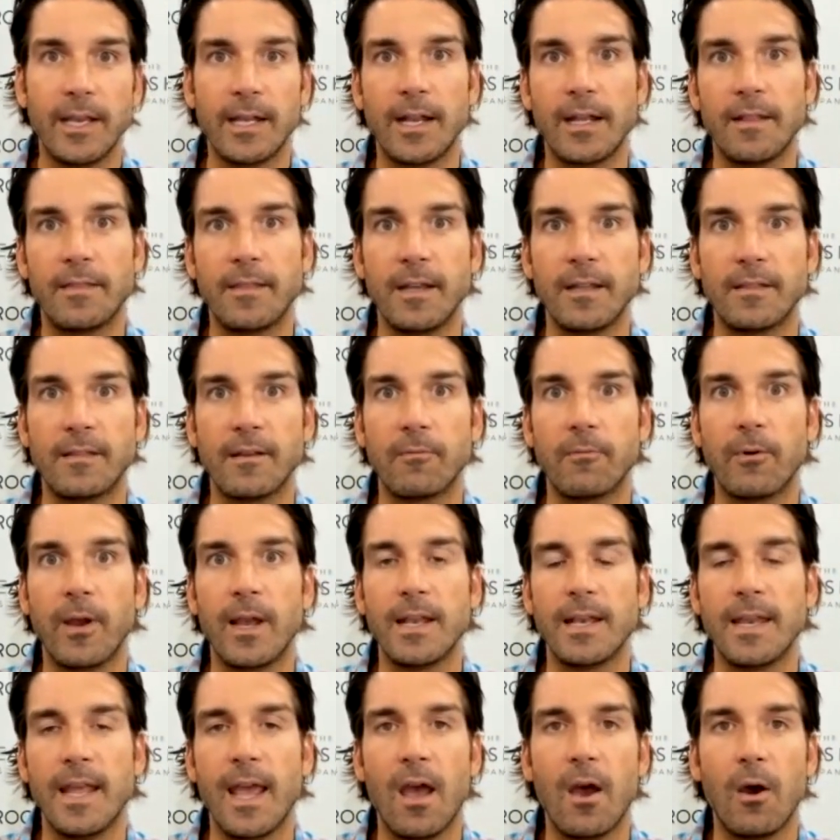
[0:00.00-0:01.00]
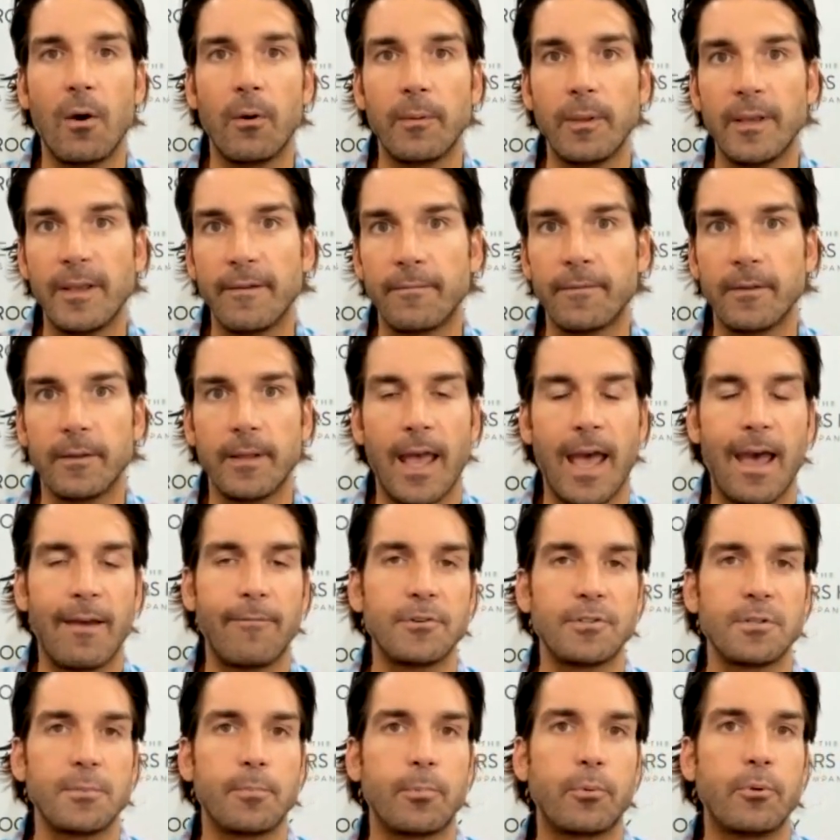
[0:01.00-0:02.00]
And I think that right now, if the
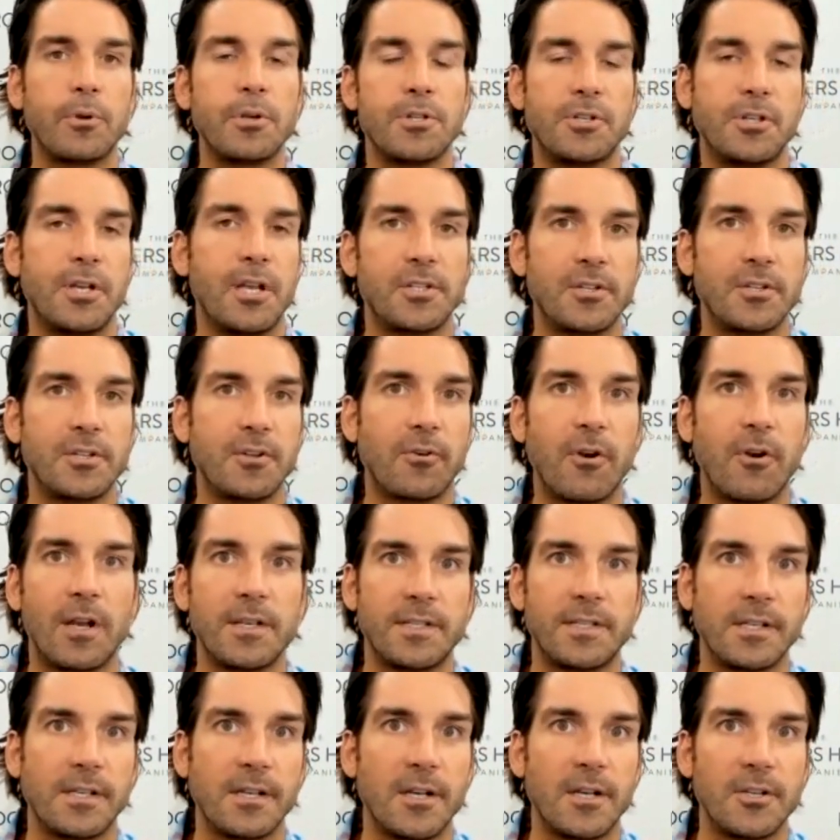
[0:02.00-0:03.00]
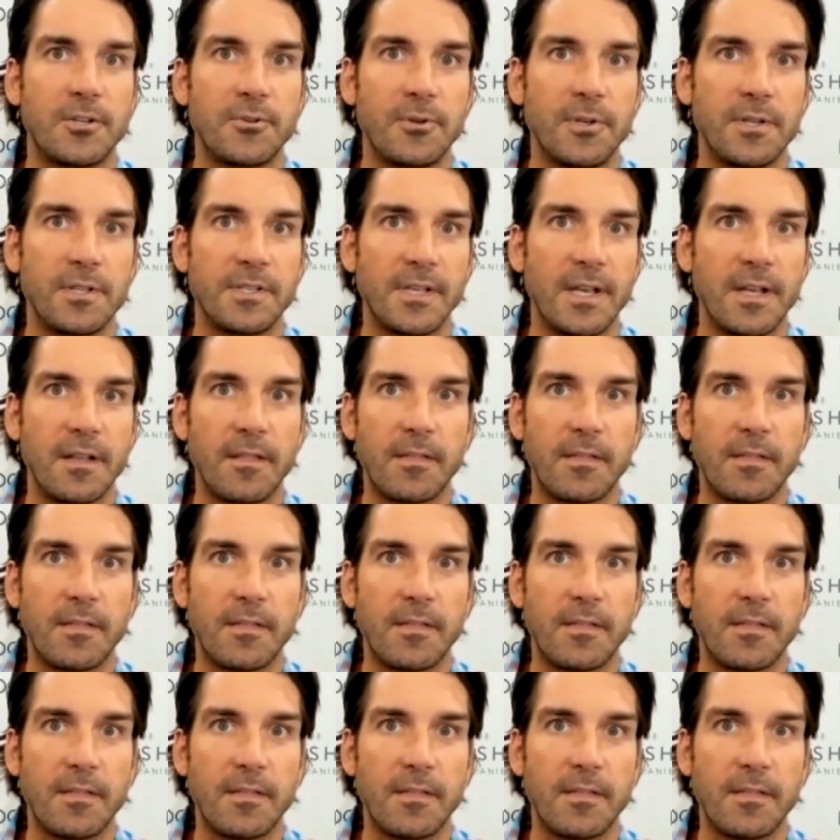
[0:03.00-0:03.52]
average appreciation across the country is,